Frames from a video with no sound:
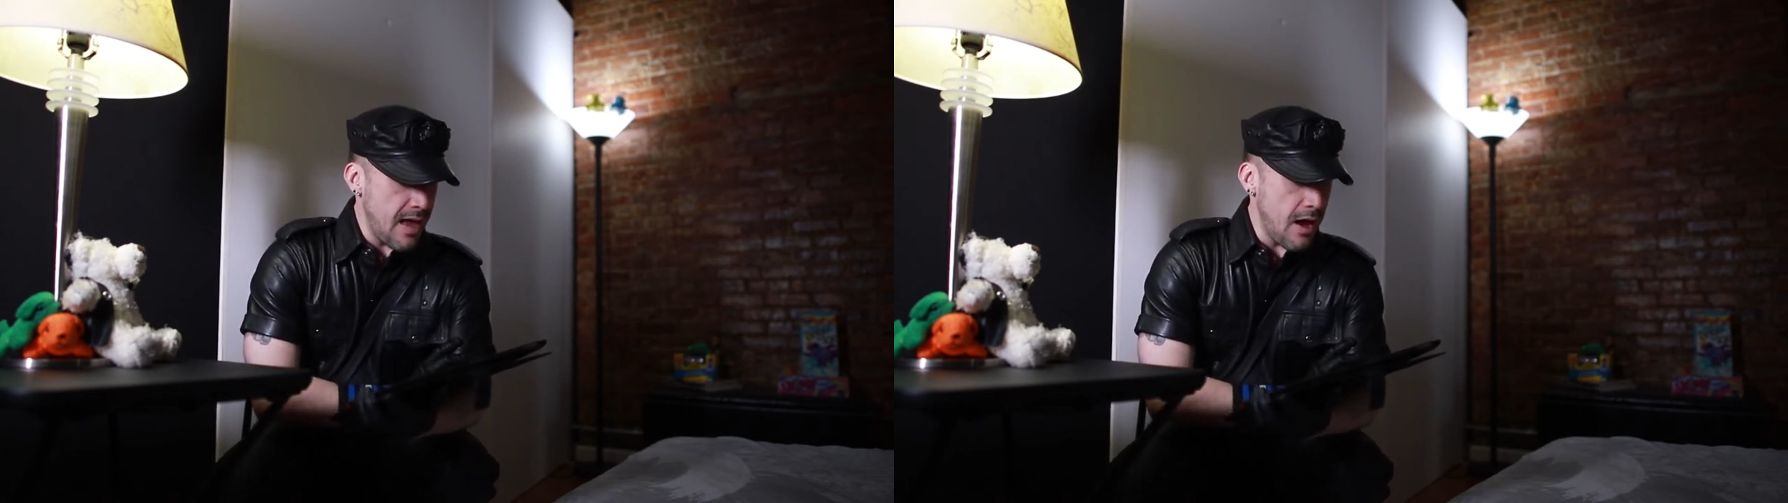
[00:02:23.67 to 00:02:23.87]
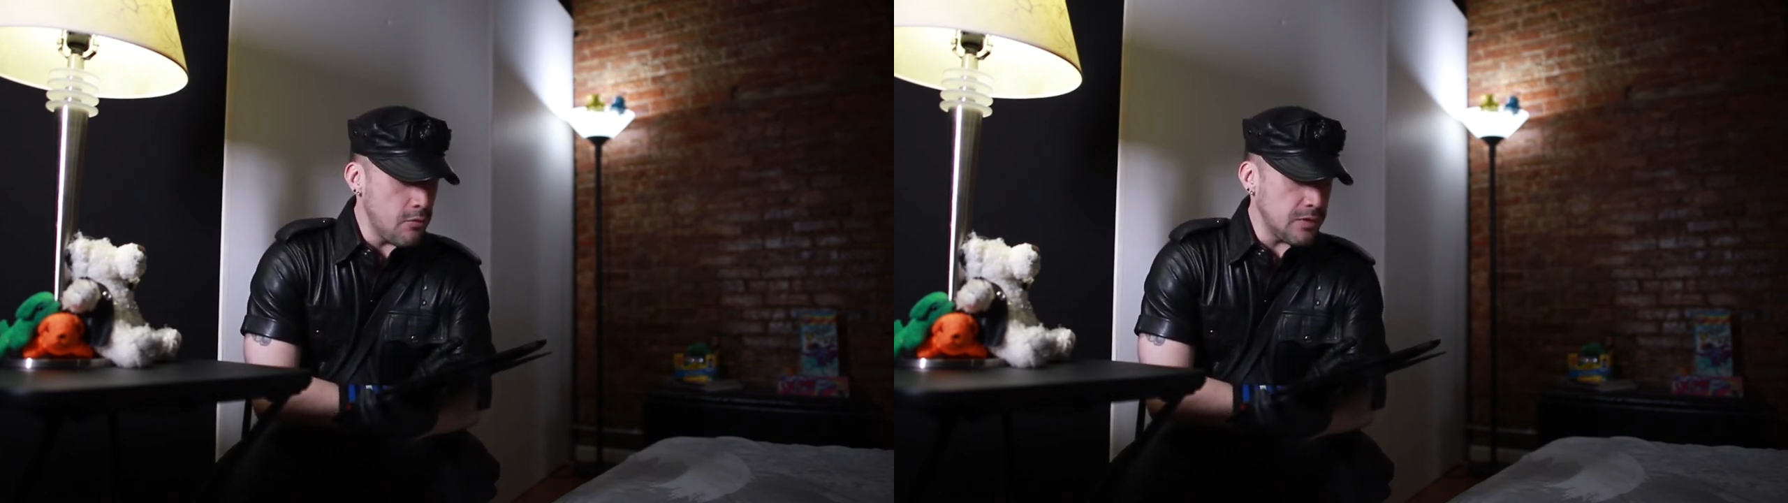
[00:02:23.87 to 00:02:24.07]

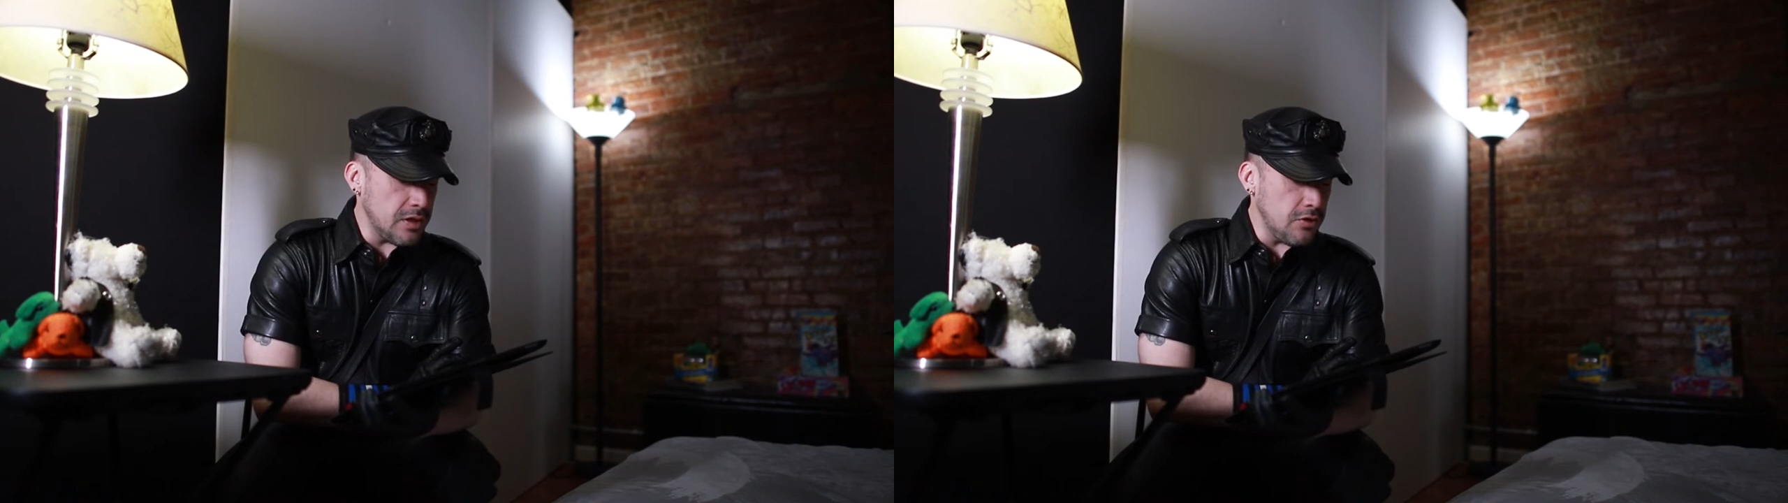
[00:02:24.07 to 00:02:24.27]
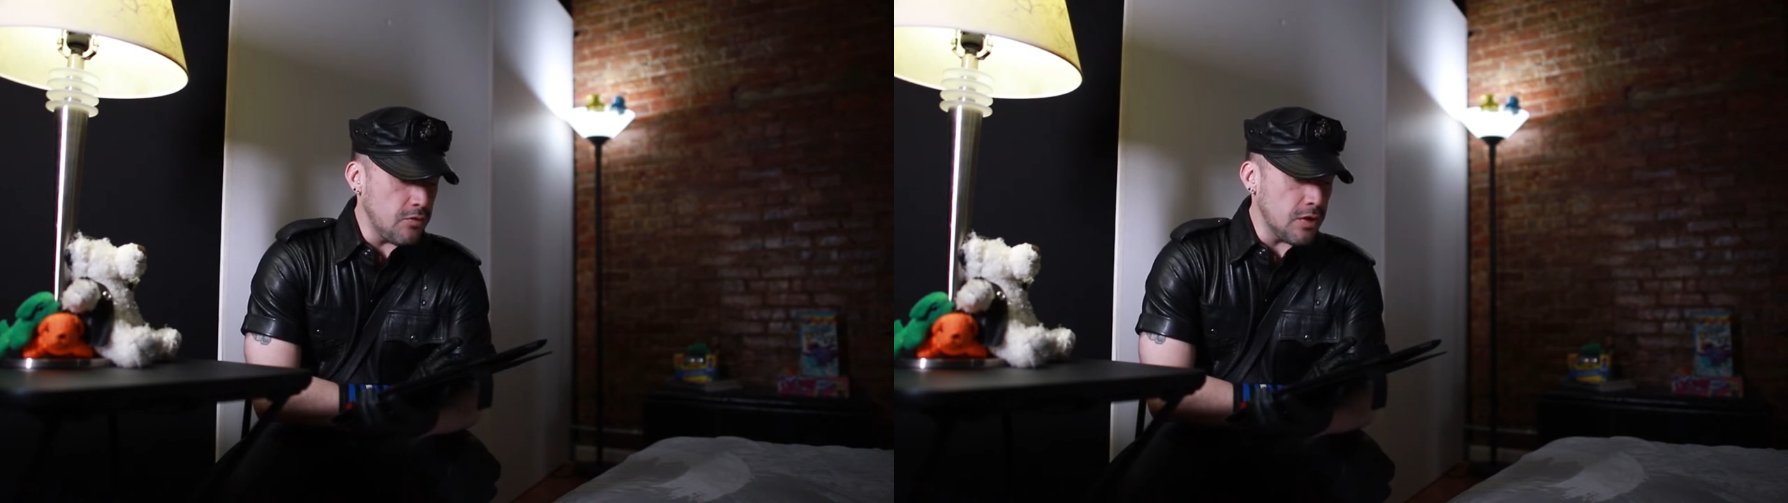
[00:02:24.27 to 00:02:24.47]
How
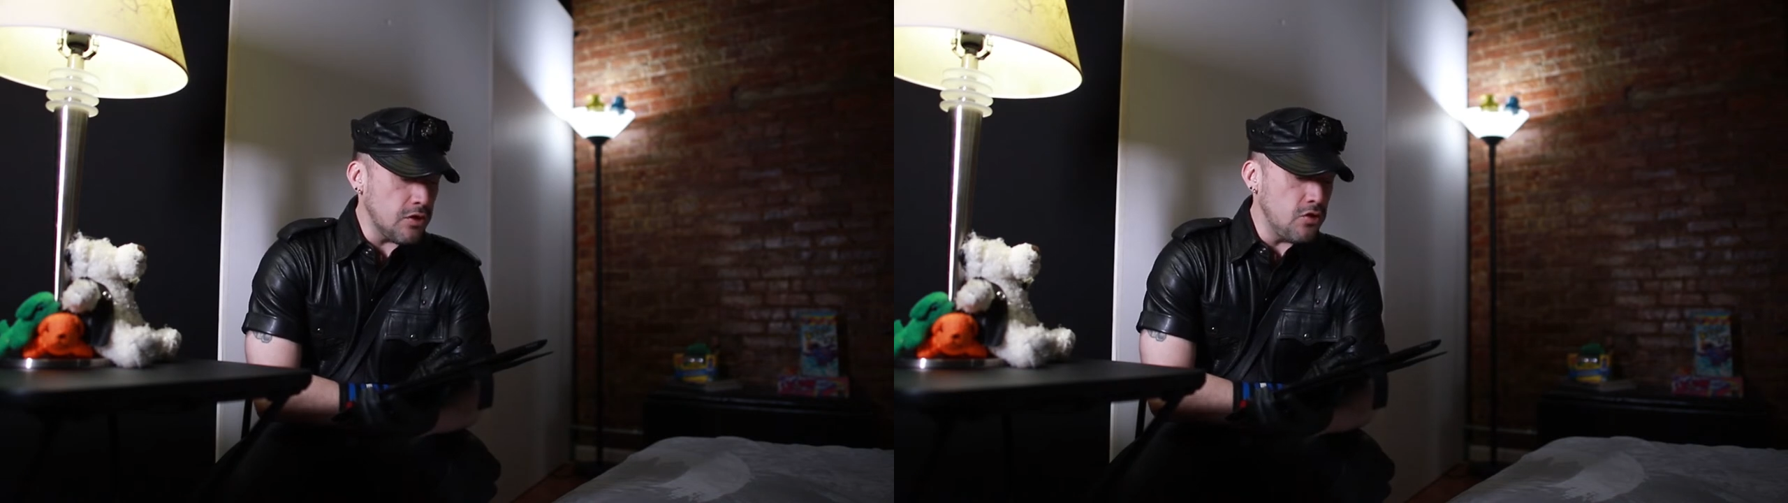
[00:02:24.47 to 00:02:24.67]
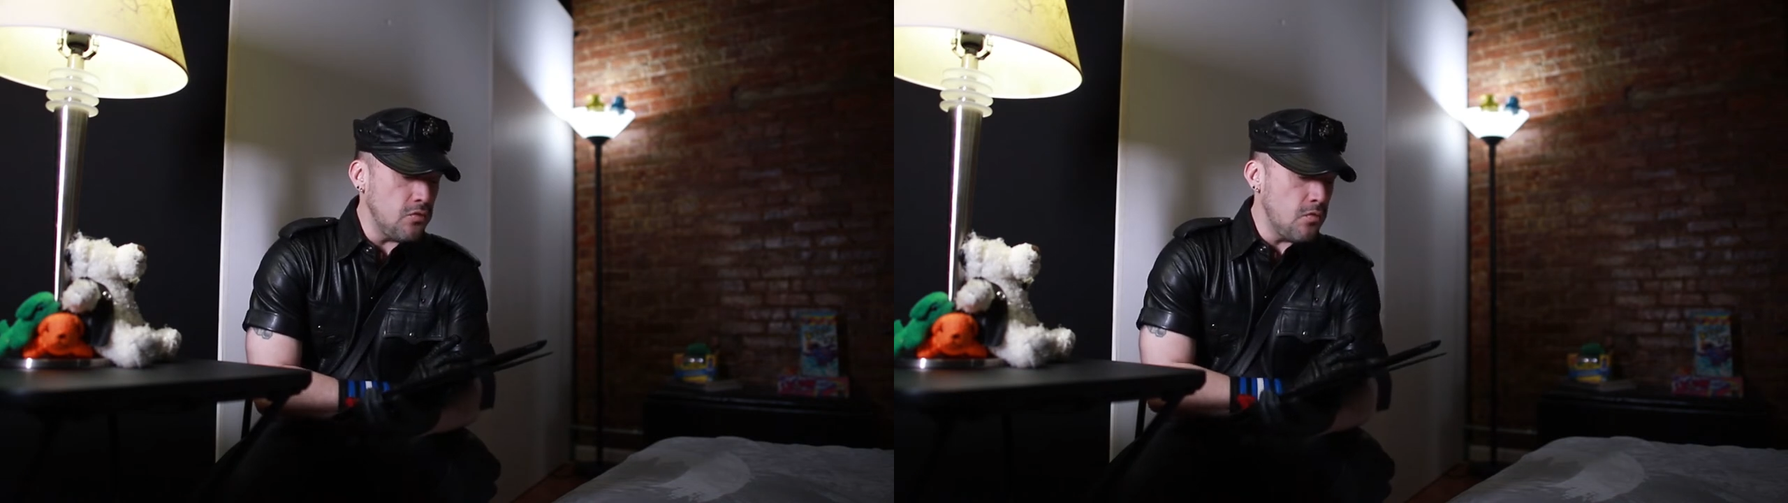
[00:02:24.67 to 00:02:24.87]
is it you
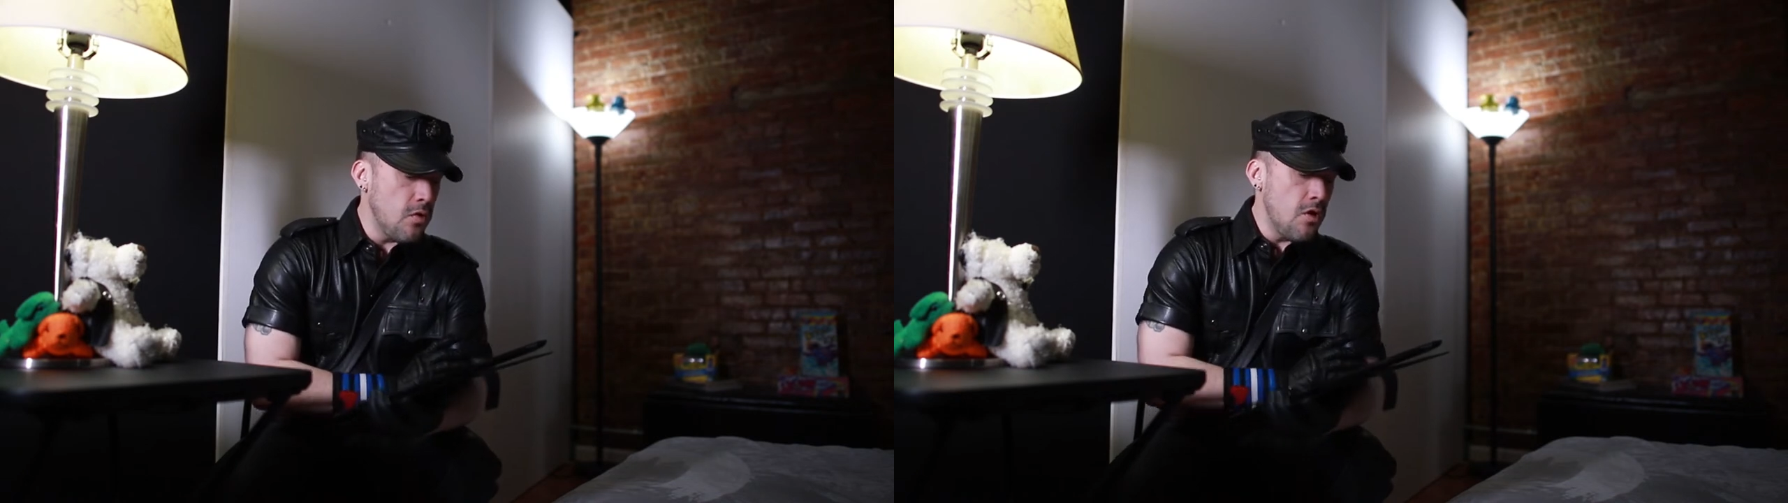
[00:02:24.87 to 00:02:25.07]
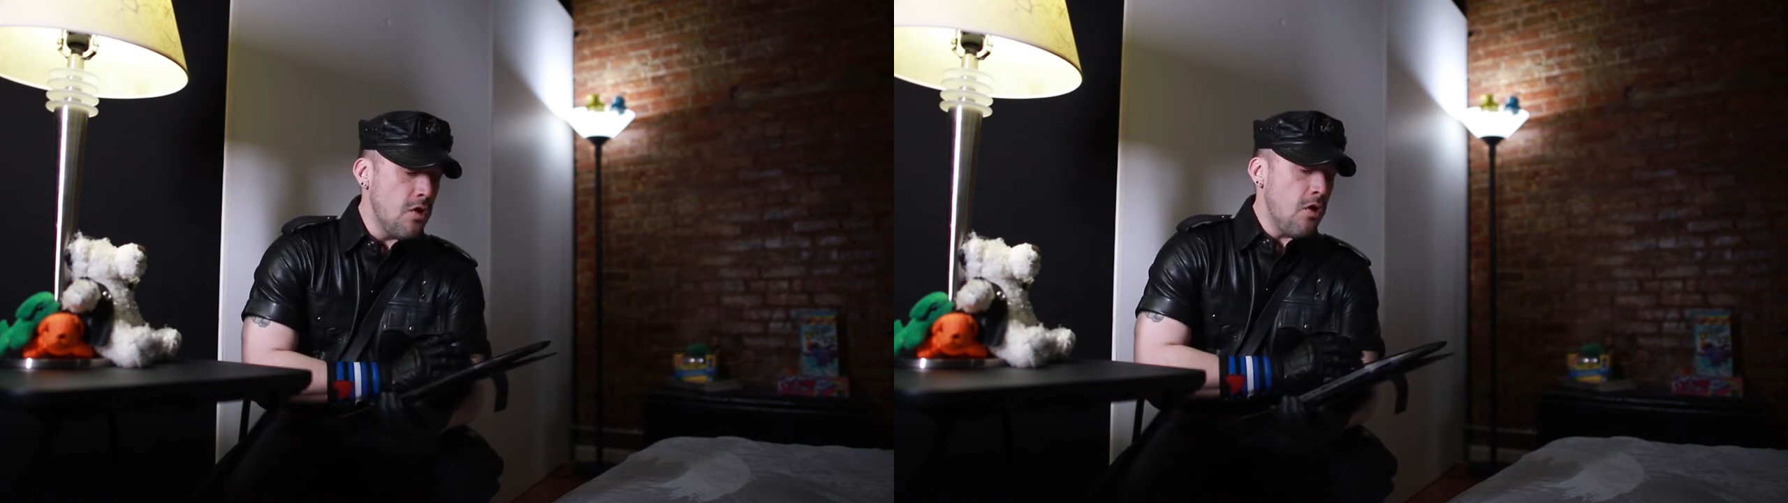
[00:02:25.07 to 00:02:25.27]
can do